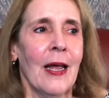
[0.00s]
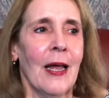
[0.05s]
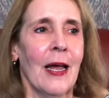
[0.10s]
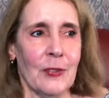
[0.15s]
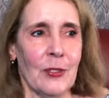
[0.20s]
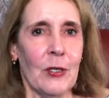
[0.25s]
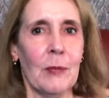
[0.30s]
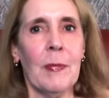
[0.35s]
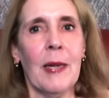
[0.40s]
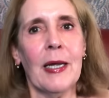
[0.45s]

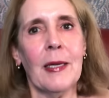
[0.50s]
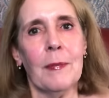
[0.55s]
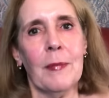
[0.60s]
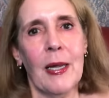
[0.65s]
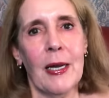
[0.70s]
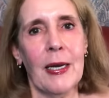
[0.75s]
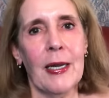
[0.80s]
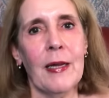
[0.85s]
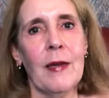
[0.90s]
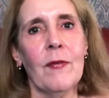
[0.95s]
you make
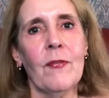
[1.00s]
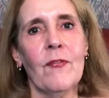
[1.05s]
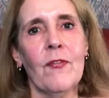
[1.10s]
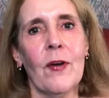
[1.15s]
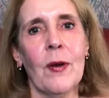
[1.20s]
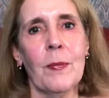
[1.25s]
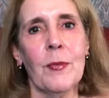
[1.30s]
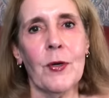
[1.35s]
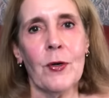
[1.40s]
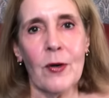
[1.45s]
money
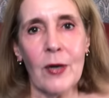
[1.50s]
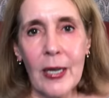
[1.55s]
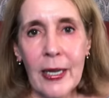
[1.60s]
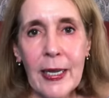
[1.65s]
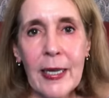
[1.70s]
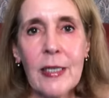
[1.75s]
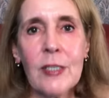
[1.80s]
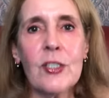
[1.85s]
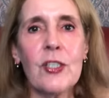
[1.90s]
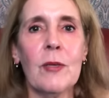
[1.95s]
from your
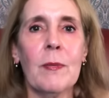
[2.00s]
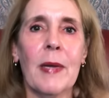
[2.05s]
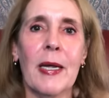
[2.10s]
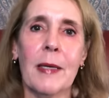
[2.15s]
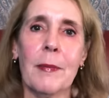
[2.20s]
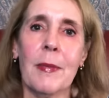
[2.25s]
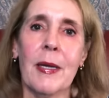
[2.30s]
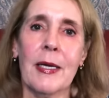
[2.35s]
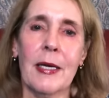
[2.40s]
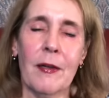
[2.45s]
links, you make
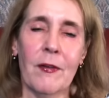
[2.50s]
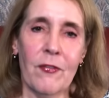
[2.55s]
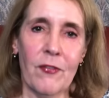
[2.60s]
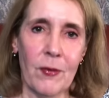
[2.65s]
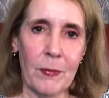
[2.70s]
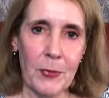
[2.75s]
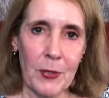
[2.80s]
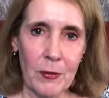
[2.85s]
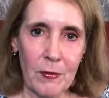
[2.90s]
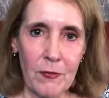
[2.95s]
money
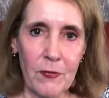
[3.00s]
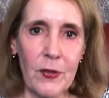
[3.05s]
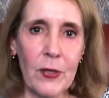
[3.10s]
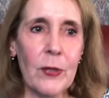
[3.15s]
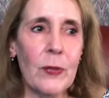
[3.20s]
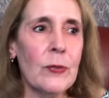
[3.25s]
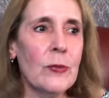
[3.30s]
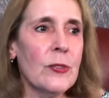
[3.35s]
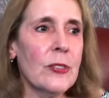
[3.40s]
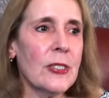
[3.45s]
from your
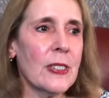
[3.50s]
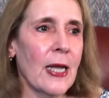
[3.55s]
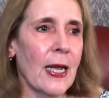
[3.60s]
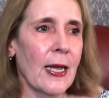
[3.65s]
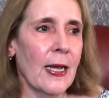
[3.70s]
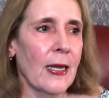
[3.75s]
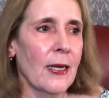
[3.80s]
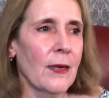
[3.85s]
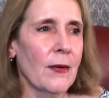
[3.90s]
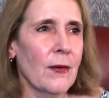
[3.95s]
views,
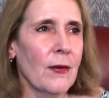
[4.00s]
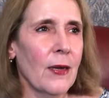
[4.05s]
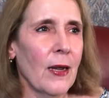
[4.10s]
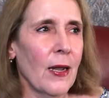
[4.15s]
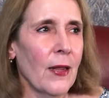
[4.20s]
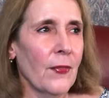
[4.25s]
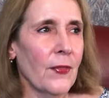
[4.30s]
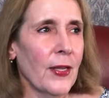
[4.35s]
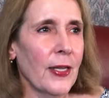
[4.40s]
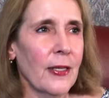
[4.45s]
and I
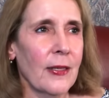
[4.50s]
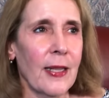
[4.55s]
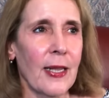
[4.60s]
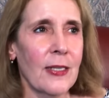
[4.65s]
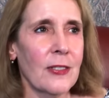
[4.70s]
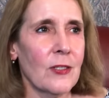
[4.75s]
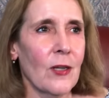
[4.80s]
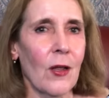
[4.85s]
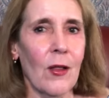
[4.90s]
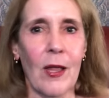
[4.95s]
think
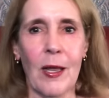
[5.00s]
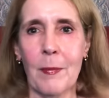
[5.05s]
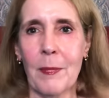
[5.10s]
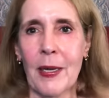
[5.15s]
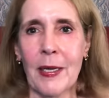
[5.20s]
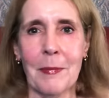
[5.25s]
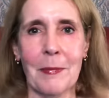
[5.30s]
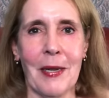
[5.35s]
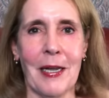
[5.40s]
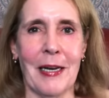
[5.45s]
that's all I
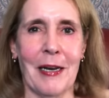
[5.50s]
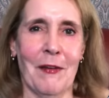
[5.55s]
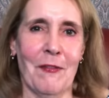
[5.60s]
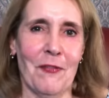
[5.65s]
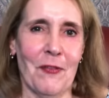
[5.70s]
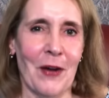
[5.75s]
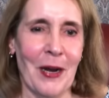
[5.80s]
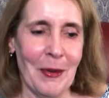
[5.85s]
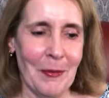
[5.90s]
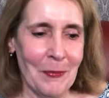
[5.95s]
make money
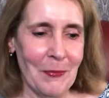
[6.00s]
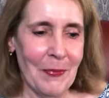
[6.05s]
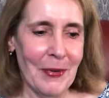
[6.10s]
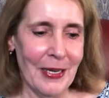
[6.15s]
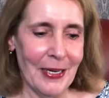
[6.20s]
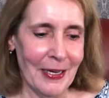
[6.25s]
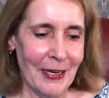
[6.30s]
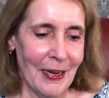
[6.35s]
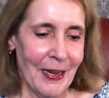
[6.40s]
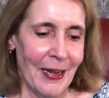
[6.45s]
from.
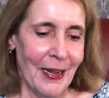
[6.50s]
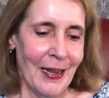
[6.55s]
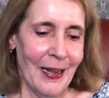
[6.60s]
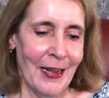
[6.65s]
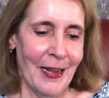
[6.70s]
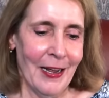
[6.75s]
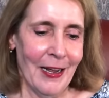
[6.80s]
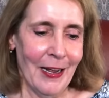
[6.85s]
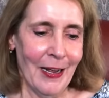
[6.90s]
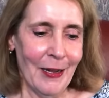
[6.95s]
But
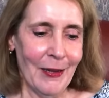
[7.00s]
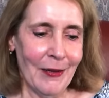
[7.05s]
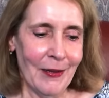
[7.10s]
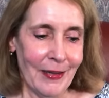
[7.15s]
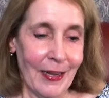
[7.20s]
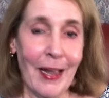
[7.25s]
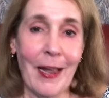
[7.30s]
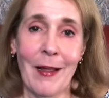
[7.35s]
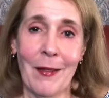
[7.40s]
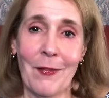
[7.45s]

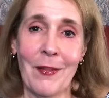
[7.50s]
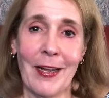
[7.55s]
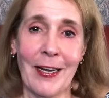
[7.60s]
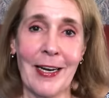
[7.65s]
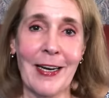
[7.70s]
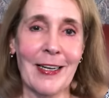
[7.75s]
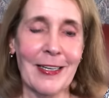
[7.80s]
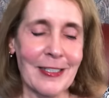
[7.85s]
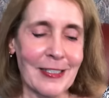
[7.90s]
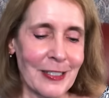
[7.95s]
yeah, that
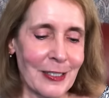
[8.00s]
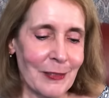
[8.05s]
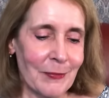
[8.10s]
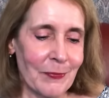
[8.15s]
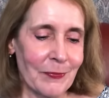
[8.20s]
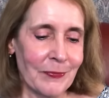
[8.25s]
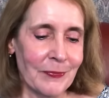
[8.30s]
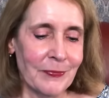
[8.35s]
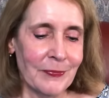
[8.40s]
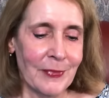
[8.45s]
is.
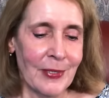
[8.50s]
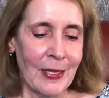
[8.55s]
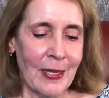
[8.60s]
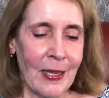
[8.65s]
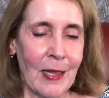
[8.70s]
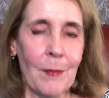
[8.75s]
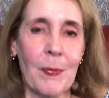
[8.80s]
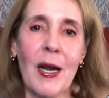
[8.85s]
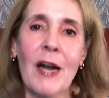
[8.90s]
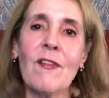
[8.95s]

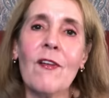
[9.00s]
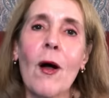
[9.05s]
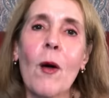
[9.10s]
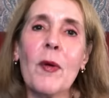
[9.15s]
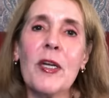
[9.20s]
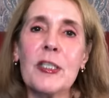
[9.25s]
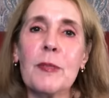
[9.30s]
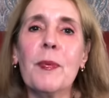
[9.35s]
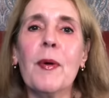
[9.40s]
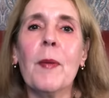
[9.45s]
But I've
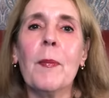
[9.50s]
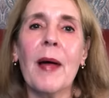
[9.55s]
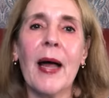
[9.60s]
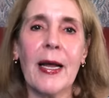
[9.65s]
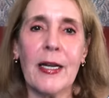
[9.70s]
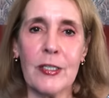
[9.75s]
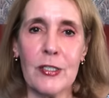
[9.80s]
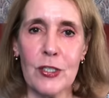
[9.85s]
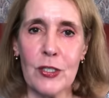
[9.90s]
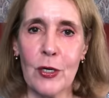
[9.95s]
always put
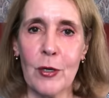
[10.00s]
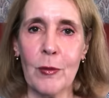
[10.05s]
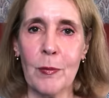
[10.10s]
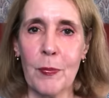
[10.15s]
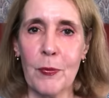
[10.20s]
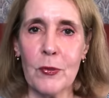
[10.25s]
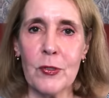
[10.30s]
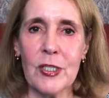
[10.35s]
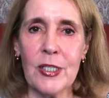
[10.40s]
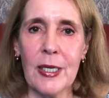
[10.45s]
back a certain
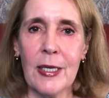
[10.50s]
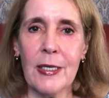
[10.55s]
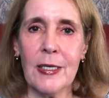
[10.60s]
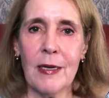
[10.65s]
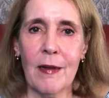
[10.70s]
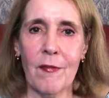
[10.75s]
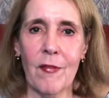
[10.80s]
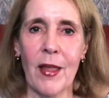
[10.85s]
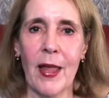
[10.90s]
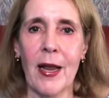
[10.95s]
percent
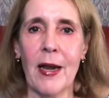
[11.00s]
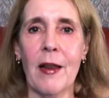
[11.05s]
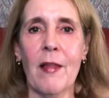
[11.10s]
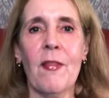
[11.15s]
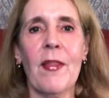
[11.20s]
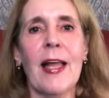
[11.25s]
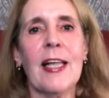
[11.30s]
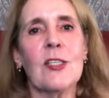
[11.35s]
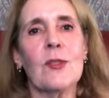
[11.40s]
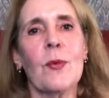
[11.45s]
of that, and
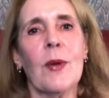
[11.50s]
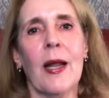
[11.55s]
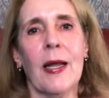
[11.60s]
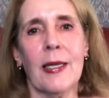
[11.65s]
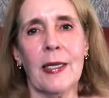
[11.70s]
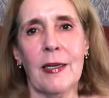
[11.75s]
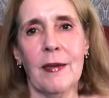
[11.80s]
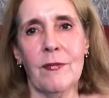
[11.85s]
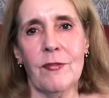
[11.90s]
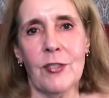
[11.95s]
that's what I
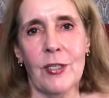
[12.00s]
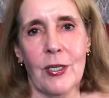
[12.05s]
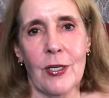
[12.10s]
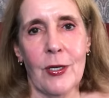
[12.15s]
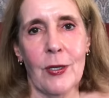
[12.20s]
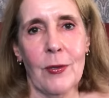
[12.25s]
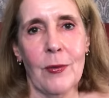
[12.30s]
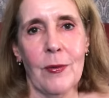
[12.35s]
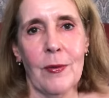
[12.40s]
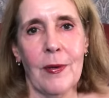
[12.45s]
give to
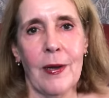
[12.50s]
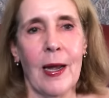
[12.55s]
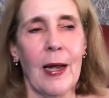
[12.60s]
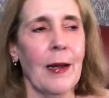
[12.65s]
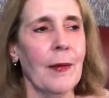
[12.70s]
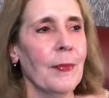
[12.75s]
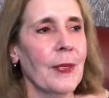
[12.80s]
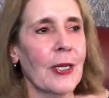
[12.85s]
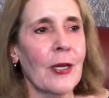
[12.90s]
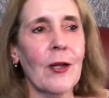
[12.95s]
you.
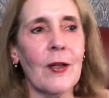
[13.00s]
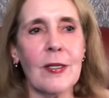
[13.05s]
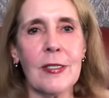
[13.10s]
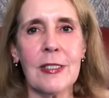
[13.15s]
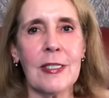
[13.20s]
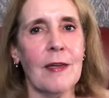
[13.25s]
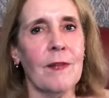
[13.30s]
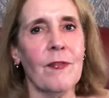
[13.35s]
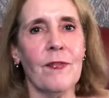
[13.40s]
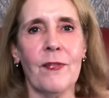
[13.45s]
Uh, because
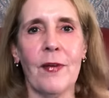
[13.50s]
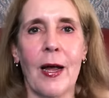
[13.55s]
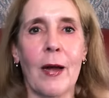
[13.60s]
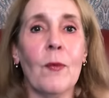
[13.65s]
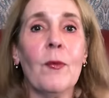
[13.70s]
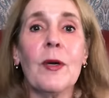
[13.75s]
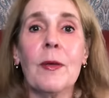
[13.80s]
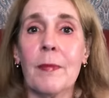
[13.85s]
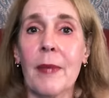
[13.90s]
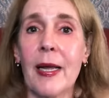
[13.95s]
if I
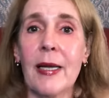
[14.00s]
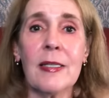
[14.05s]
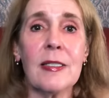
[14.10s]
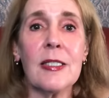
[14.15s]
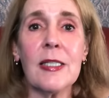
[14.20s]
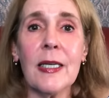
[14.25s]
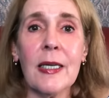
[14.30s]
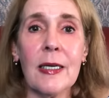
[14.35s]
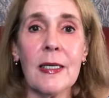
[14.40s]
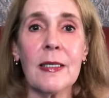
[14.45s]
wouldn't make a
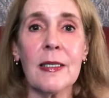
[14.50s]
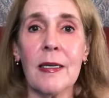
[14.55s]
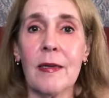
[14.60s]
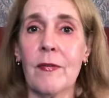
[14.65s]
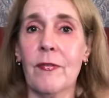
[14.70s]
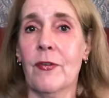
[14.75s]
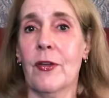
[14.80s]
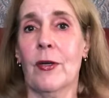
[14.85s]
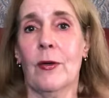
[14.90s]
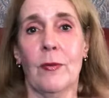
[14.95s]
cent
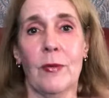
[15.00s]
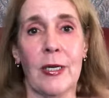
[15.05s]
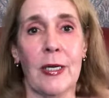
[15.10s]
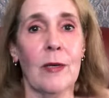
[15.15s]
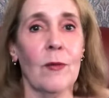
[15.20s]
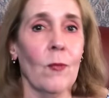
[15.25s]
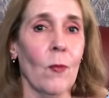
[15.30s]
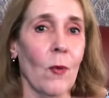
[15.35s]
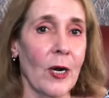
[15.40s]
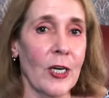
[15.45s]
if you
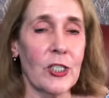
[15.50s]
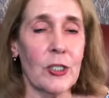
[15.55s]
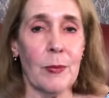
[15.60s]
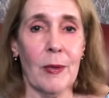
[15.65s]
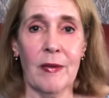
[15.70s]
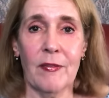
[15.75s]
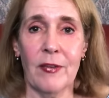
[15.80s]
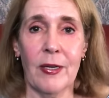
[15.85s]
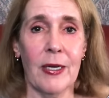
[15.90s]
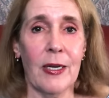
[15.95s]
didn't watch
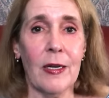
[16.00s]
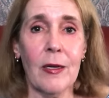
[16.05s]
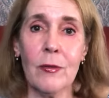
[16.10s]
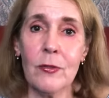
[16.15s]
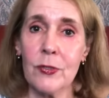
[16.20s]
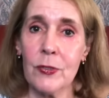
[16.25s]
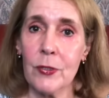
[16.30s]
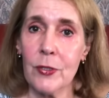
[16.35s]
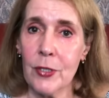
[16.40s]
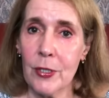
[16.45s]
my
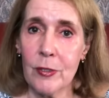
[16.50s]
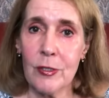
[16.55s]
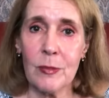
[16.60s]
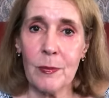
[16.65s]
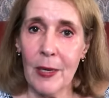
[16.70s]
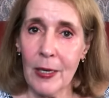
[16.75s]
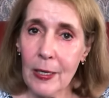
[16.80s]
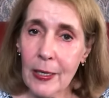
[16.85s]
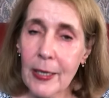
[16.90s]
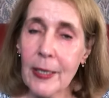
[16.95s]
videos or use
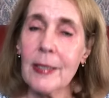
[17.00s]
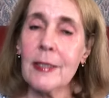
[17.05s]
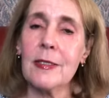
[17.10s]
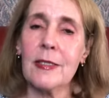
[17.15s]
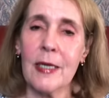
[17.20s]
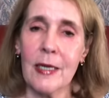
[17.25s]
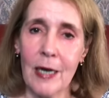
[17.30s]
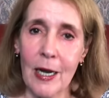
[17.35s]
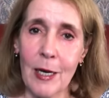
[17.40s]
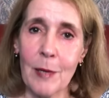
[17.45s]
my links, and I